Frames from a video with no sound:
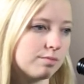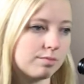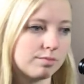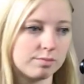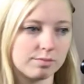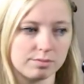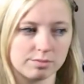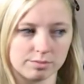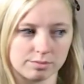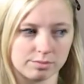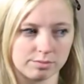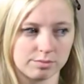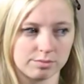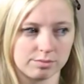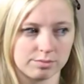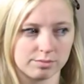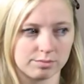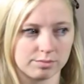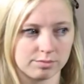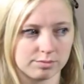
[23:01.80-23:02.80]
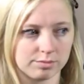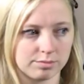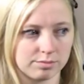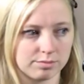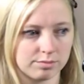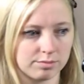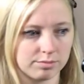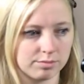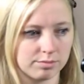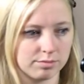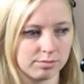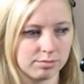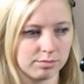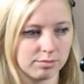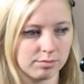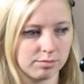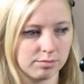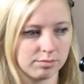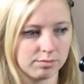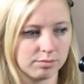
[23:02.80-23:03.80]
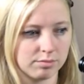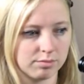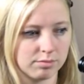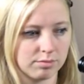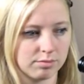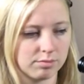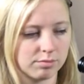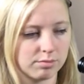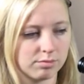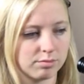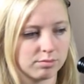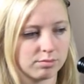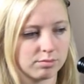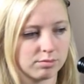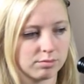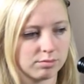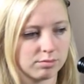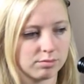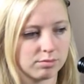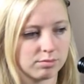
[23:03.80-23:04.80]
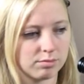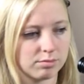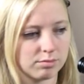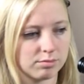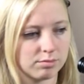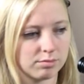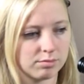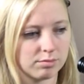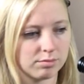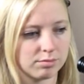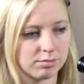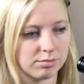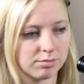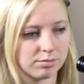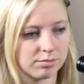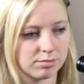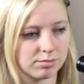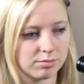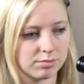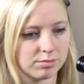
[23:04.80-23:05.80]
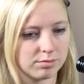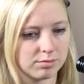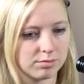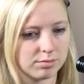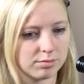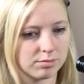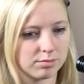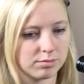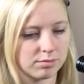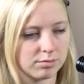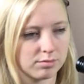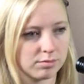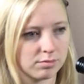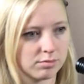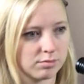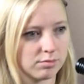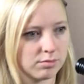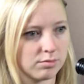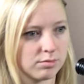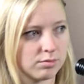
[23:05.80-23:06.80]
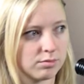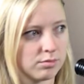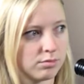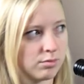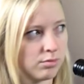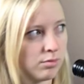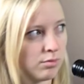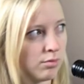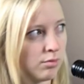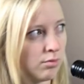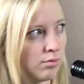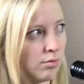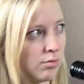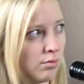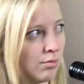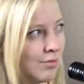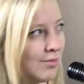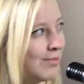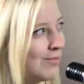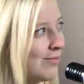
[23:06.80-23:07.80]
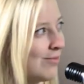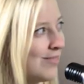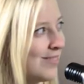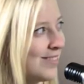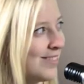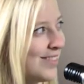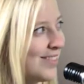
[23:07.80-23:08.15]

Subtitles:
[no speech]